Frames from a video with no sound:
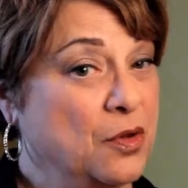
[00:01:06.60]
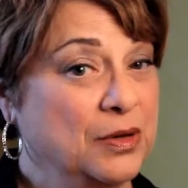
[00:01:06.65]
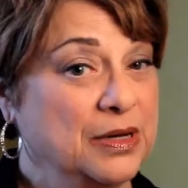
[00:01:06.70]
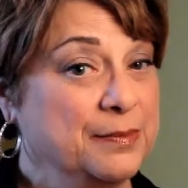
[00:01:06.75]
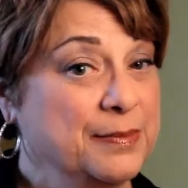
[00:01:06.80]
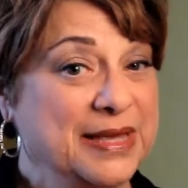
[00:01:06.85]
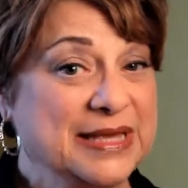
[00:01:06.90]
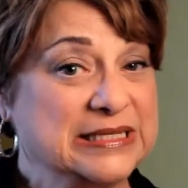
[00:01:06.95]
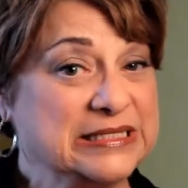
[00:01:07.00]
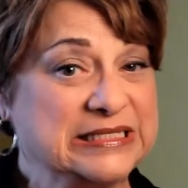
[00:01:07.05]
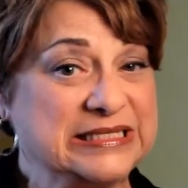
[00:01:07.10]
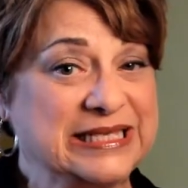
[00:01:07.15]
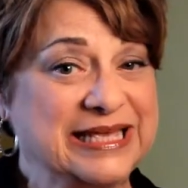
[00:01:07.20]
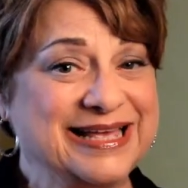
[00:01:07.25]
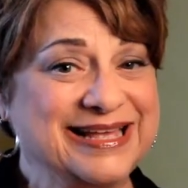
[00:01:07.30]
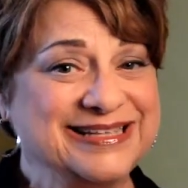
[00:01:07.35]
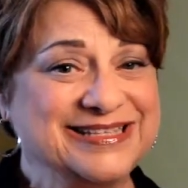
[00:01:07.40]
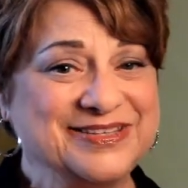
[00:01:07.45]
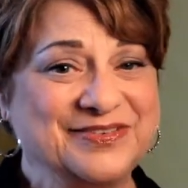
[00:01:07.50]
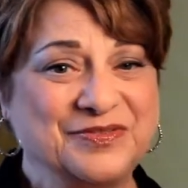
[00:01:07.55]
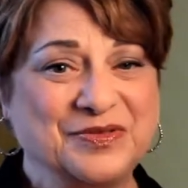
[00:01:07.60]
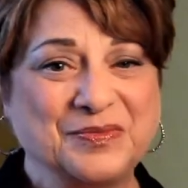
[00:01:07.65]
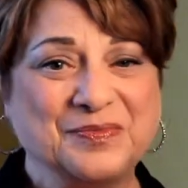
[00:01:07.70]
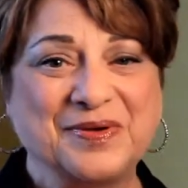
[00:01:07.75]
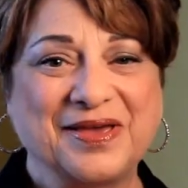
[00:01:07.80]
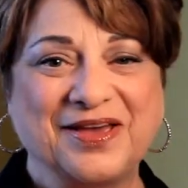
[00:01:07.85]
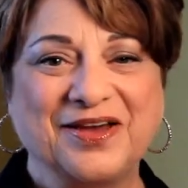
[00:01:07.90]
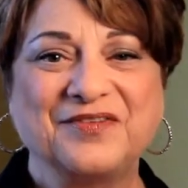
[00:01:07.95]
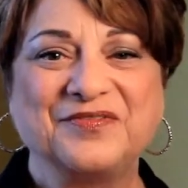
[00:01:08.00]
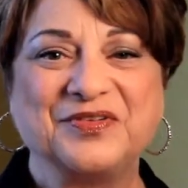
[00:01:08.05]
only makes sense if you
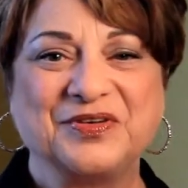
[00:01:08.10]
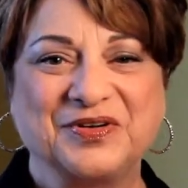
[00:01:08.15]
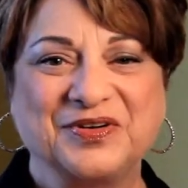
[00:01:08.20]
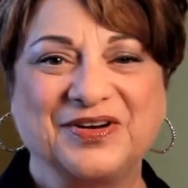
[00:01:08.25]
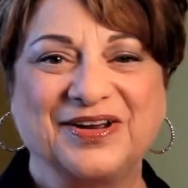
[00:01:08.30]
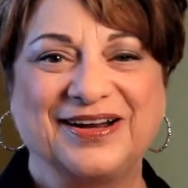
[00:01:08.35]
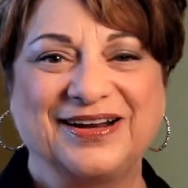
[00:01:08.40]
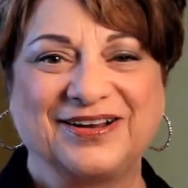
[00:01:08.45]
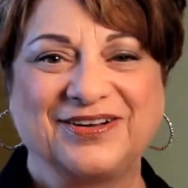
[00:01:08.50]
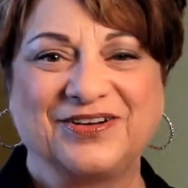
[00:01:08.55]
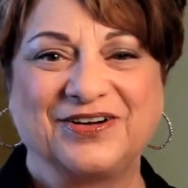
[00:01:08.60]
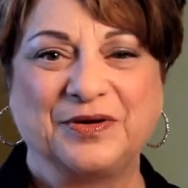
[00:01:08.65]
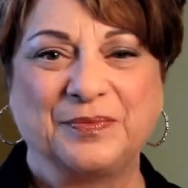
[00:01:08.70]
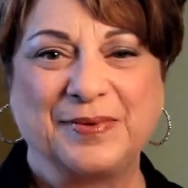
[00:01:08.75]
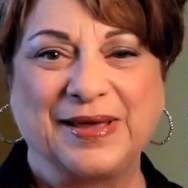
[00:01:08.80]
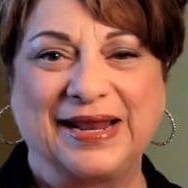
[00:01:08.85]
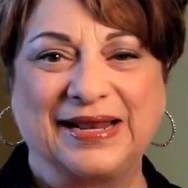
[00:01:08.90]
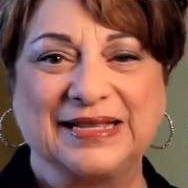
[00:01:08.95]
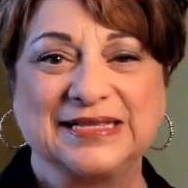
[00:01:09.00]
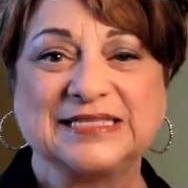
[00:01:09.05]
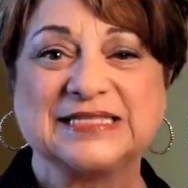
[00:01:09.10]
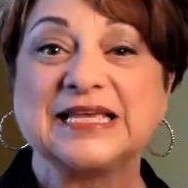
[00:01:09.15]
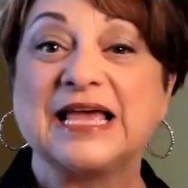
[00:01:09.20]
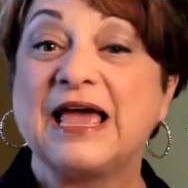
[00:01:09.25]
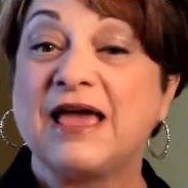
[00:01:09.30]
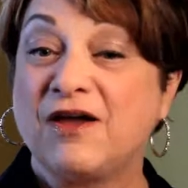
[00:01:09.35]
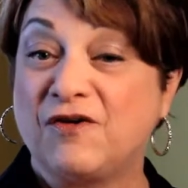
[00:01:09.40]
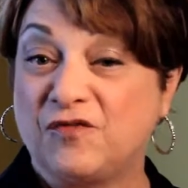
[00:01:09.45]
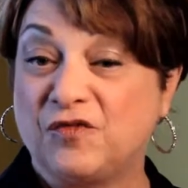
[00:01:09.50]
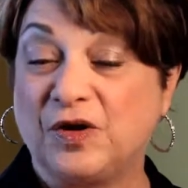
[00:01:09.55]
pay off your credit card balance
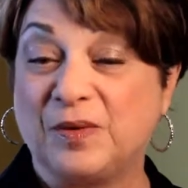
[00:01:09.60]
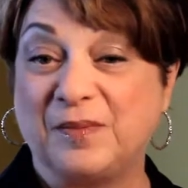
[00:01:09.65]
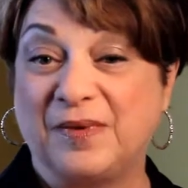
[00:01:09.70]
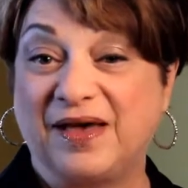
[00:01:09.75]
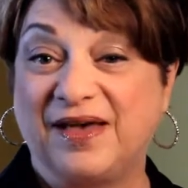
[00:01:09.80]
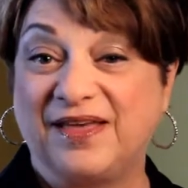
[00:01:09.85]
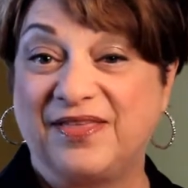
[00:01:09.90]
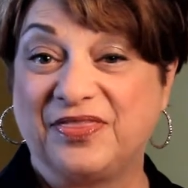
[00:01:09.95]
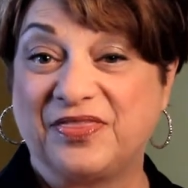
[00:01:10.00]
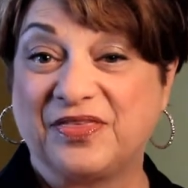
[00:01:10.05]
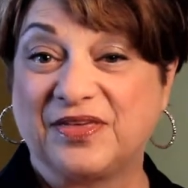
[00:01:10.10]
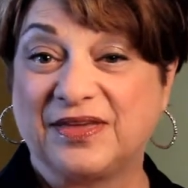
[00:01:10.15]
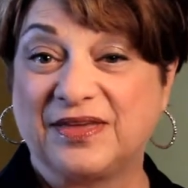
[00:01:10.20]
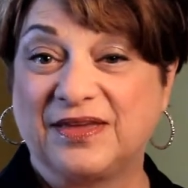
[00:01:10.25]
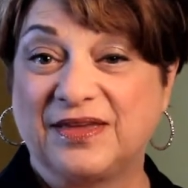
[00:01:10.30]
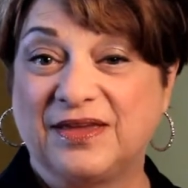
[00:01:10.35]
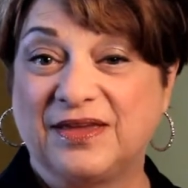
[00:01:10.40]
every month.